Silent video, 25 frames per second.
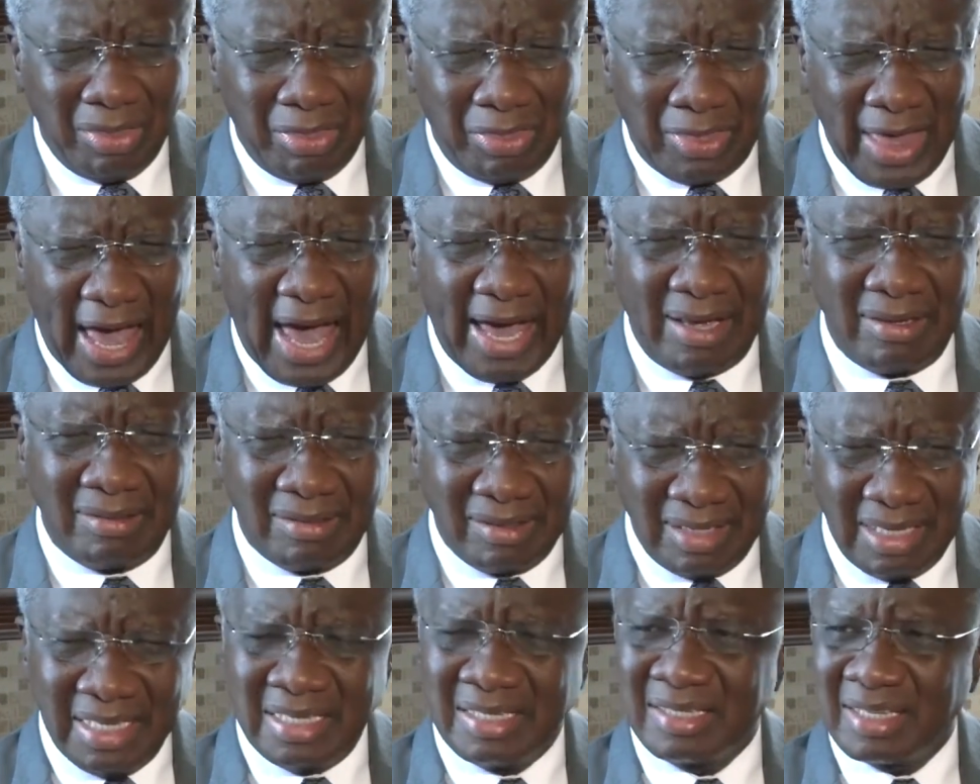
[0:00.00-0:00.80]
That
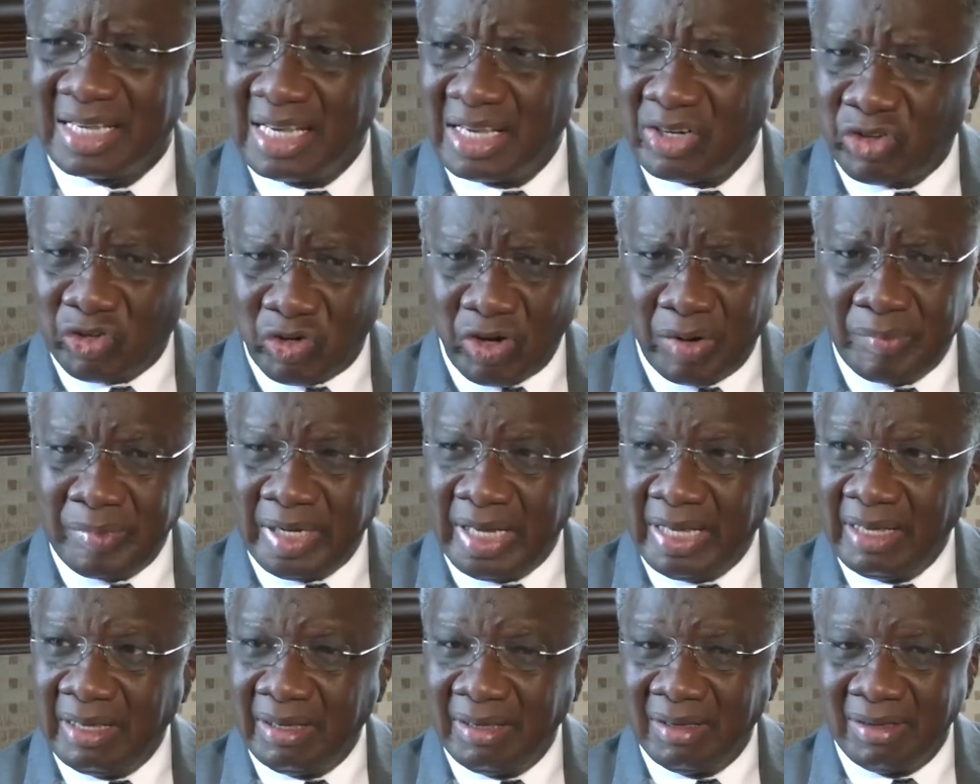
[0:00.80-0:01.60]
is a
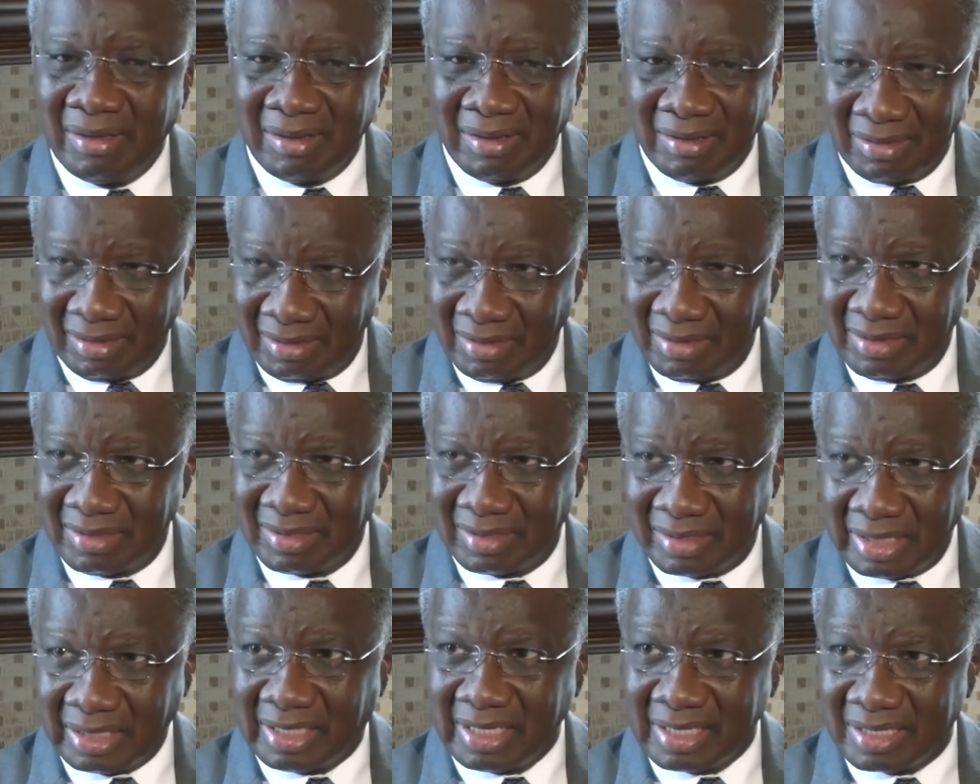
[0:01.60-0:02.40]
troubling
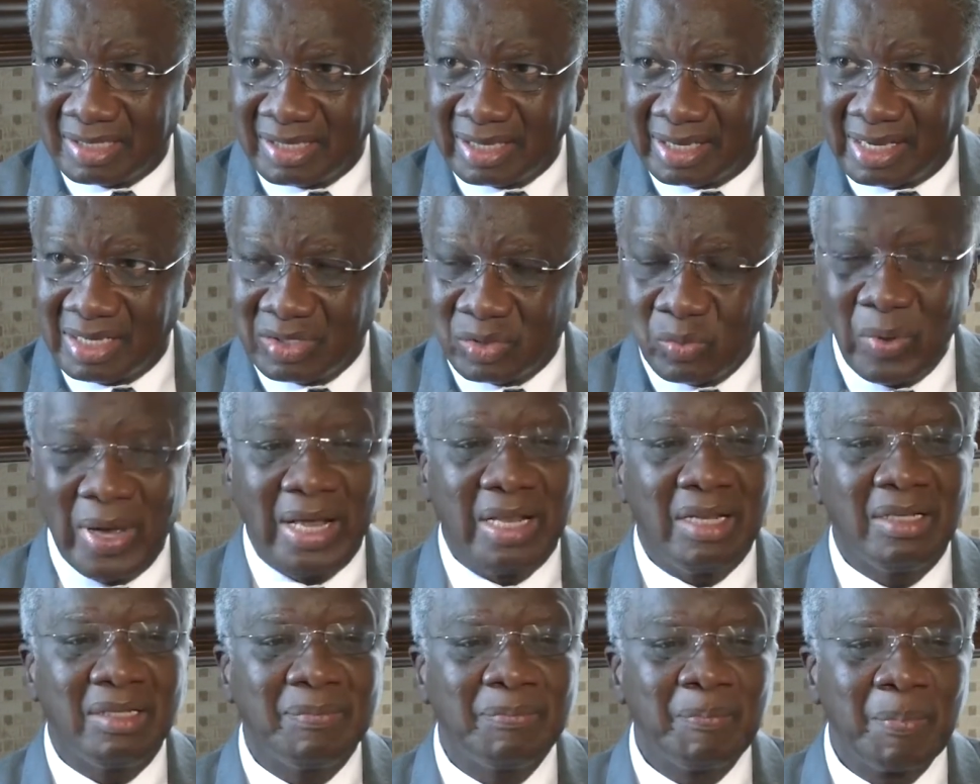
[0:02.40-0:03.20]
statistic as well.